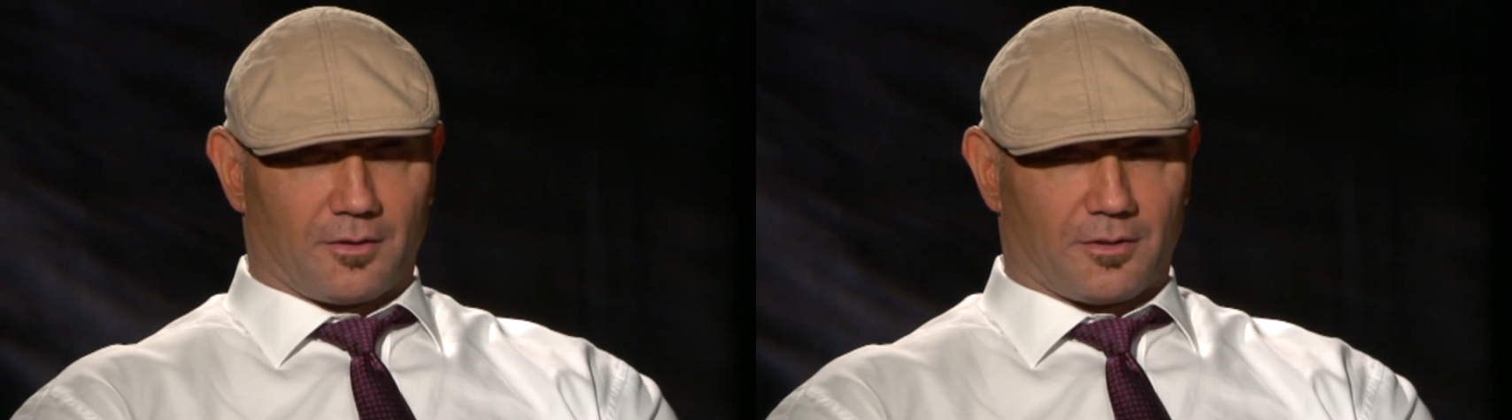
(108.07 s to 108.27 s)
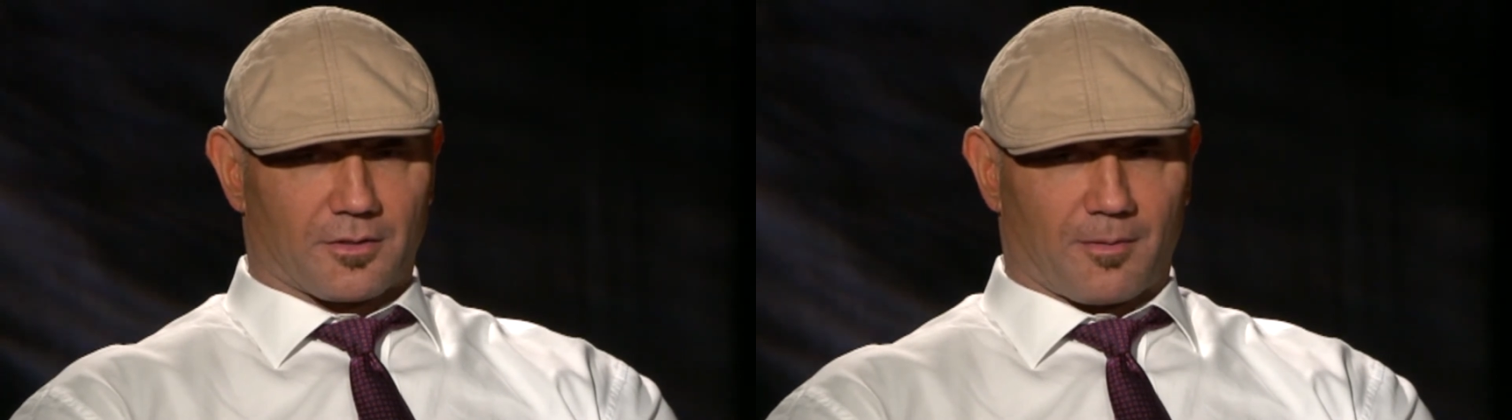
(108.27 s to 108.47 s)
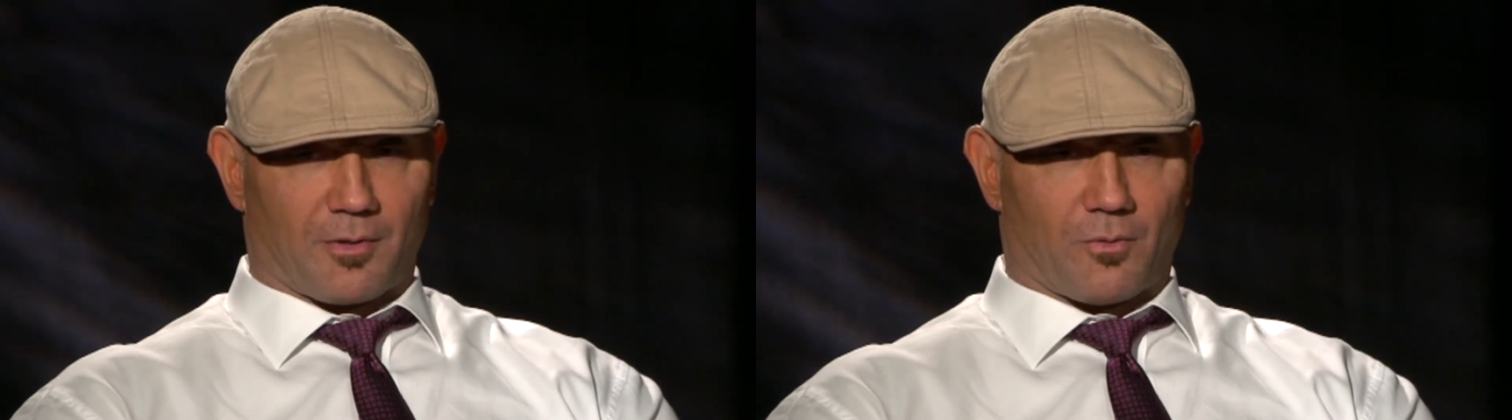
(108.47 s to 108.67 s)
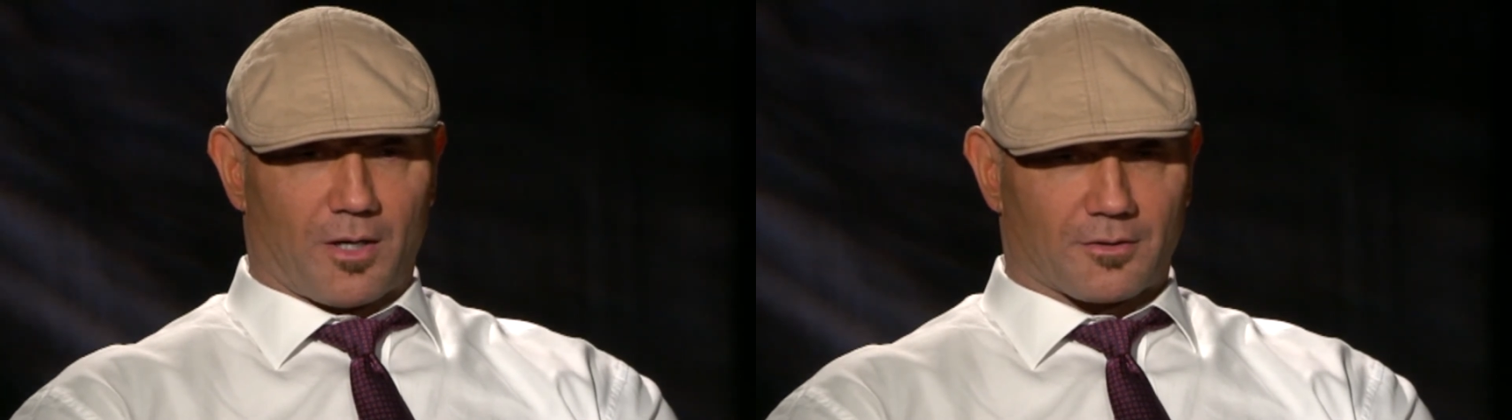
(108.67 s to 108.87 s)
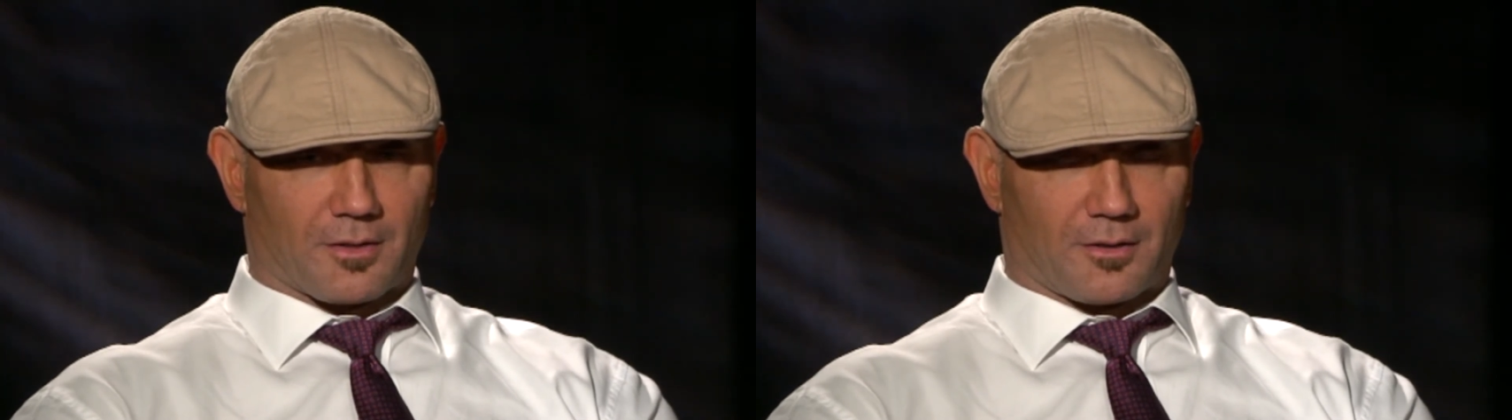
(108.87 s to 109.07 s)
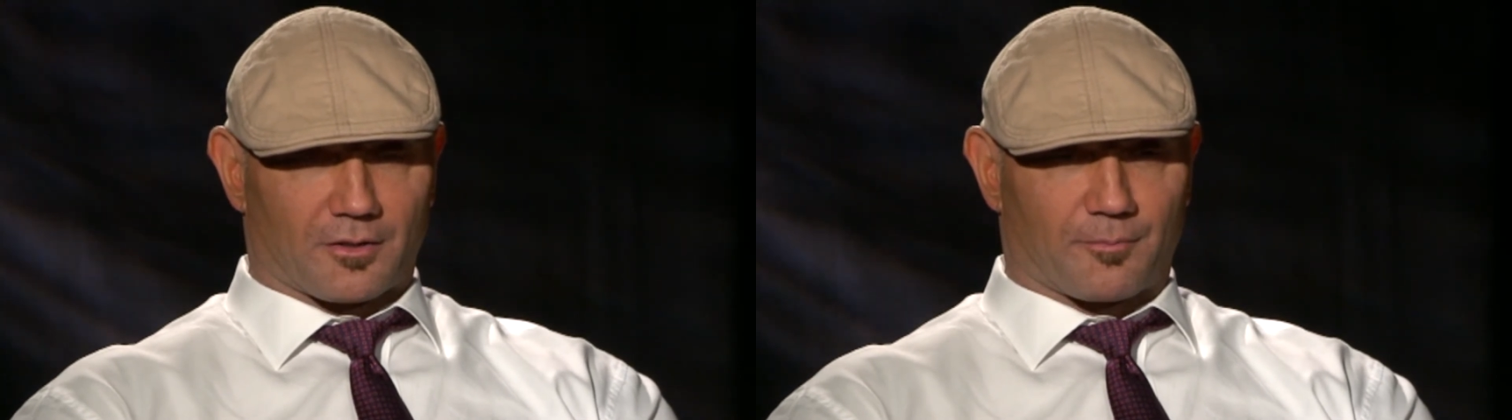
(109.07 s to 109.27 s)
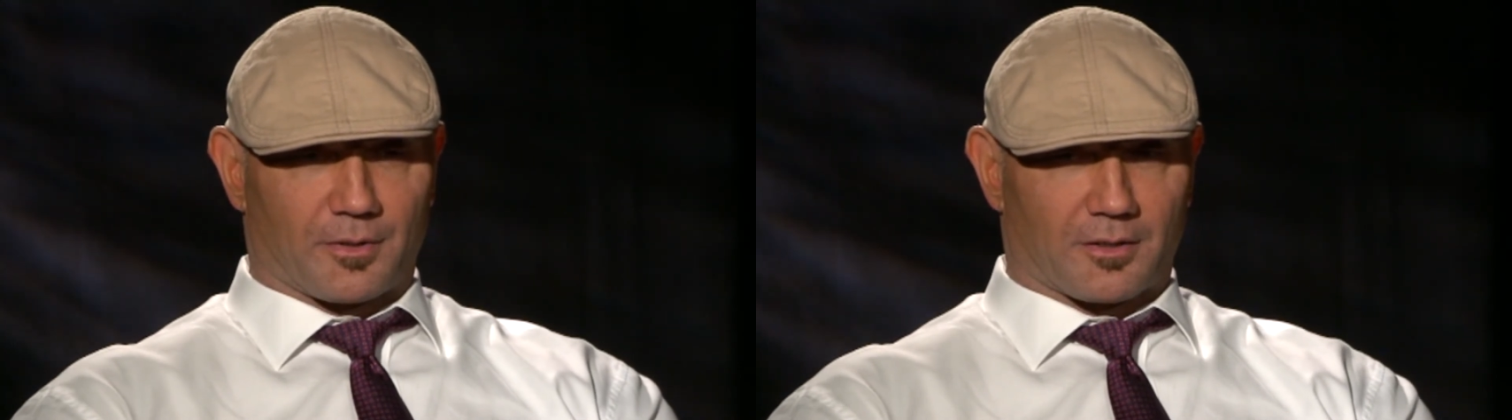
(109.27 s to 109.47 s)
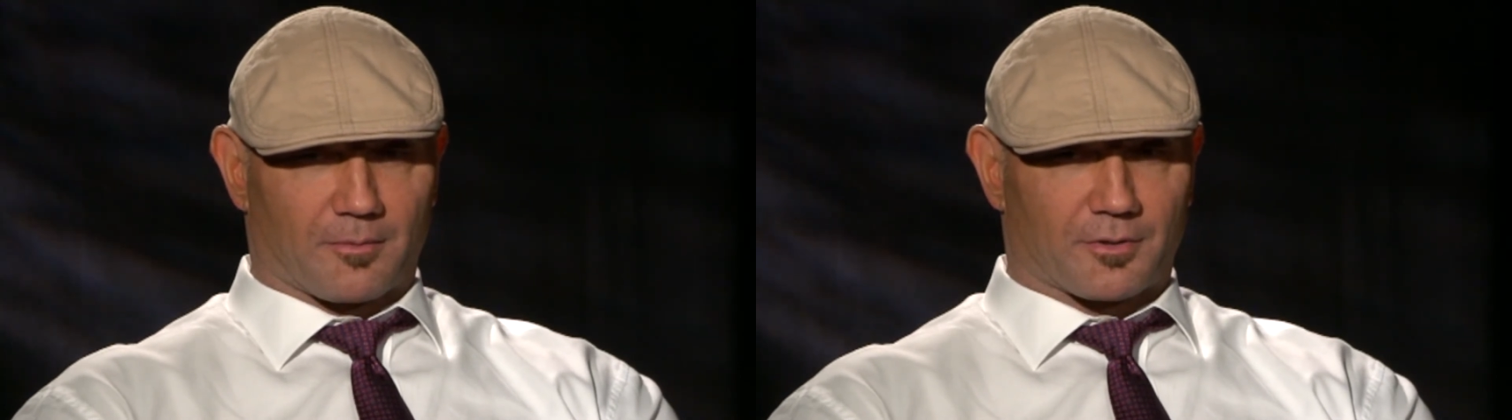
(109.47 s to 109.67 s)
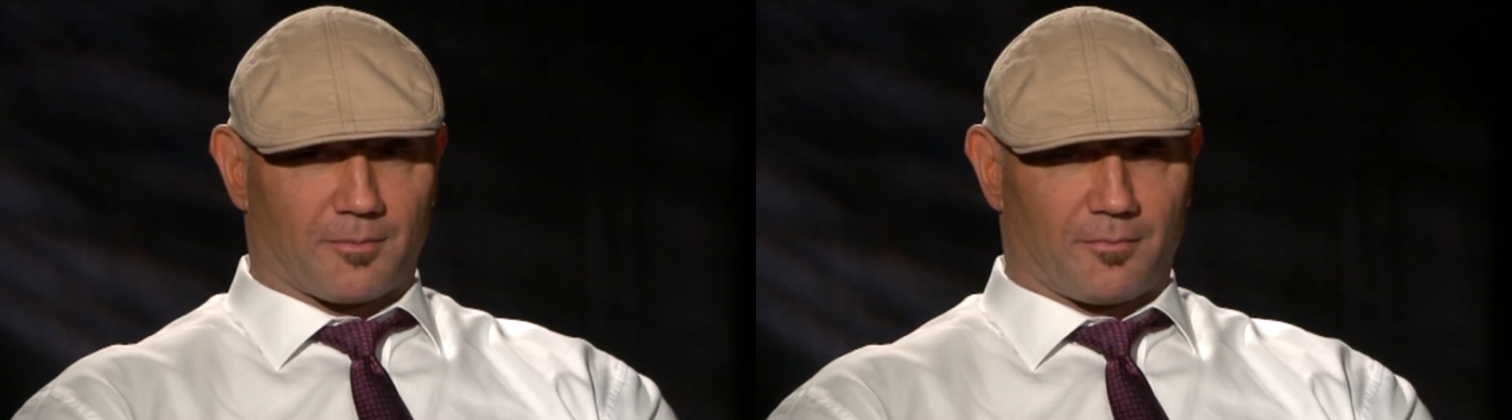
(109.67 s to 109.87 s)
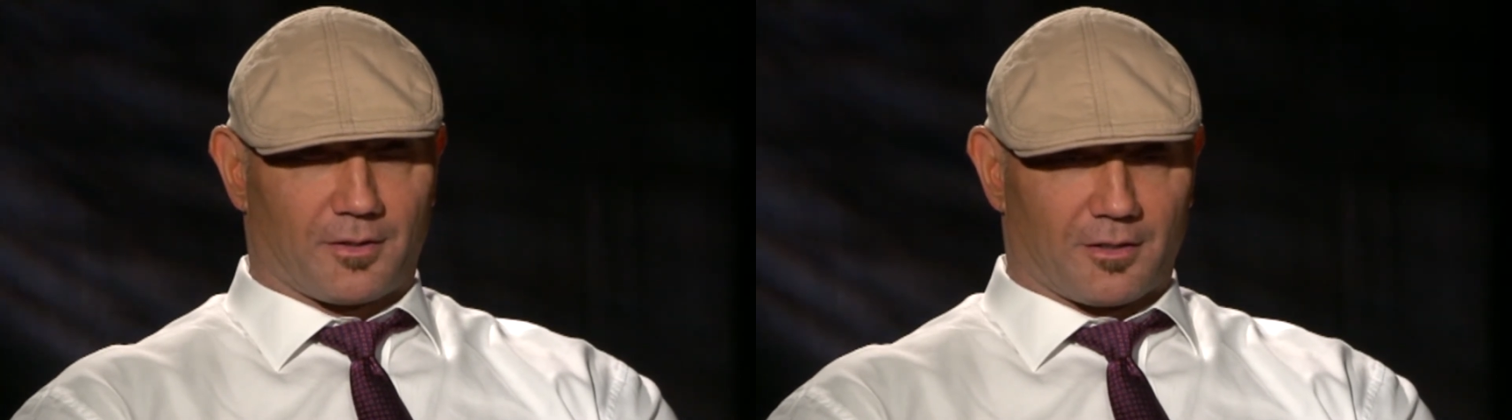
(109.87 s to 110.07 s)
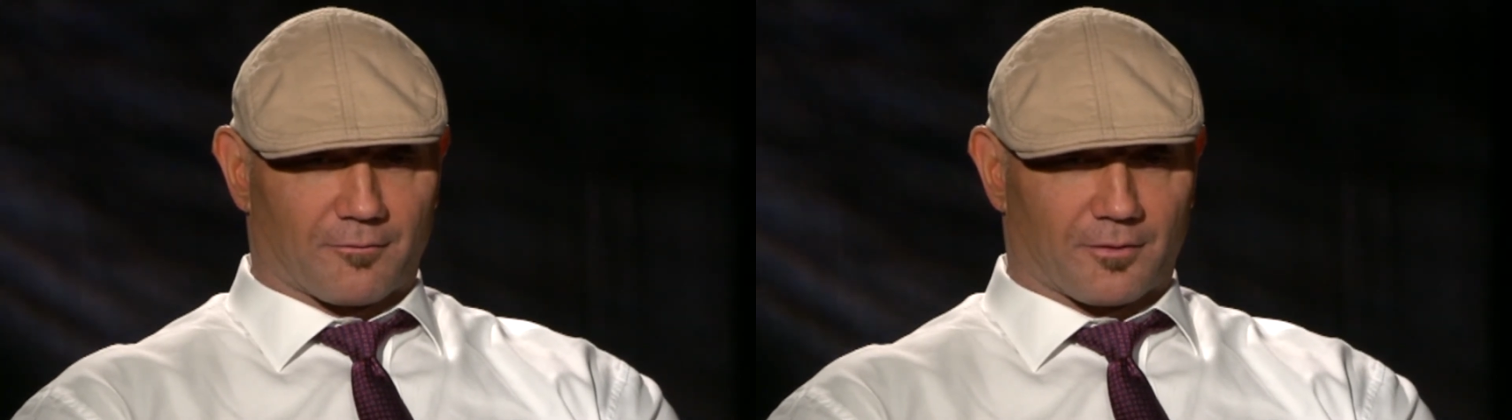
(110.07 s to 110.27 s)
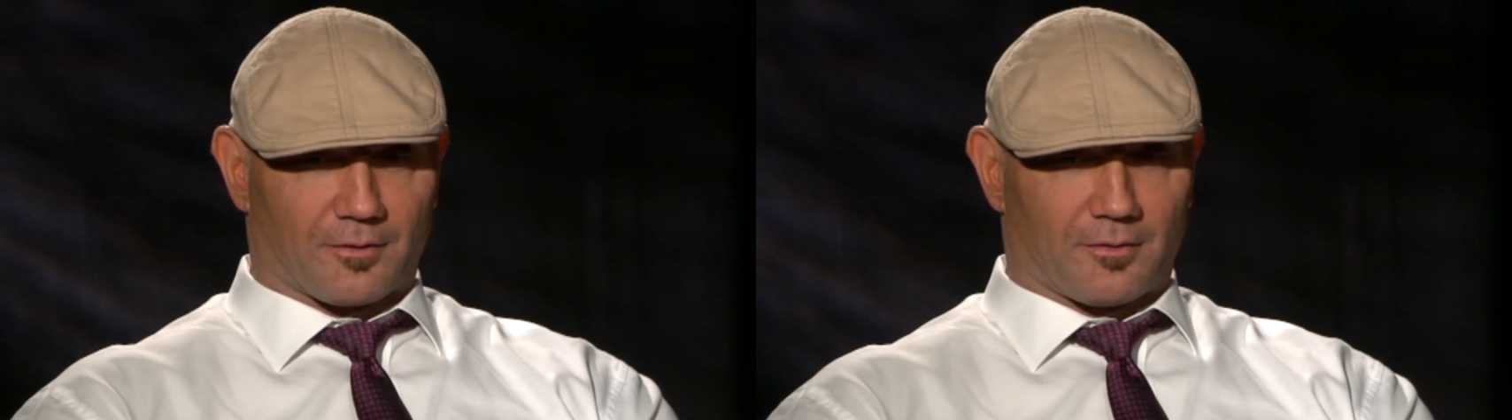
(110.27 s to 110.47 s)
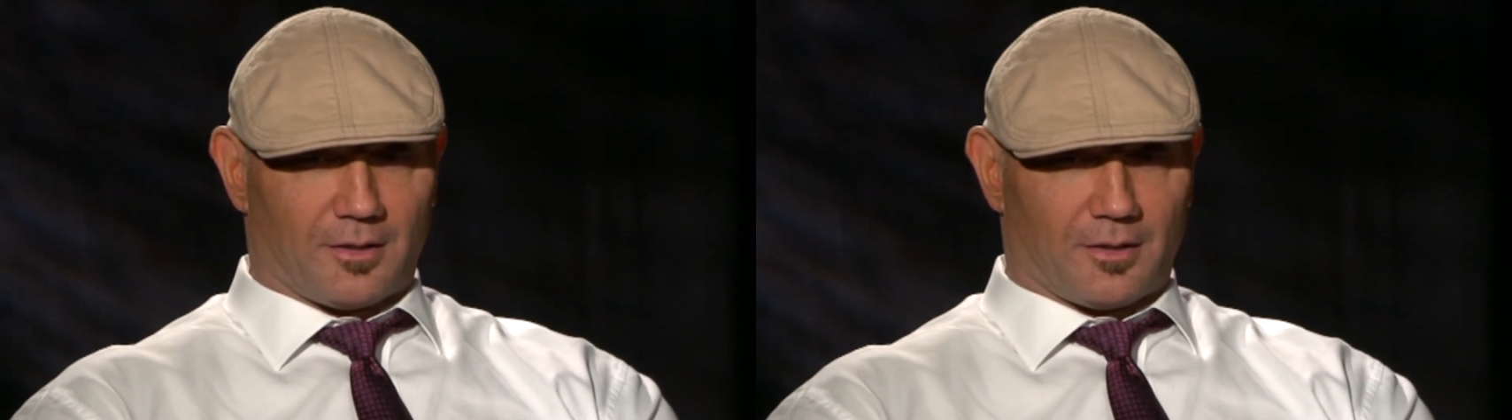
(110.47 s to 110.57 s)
each time I watched it, I just picked up something different.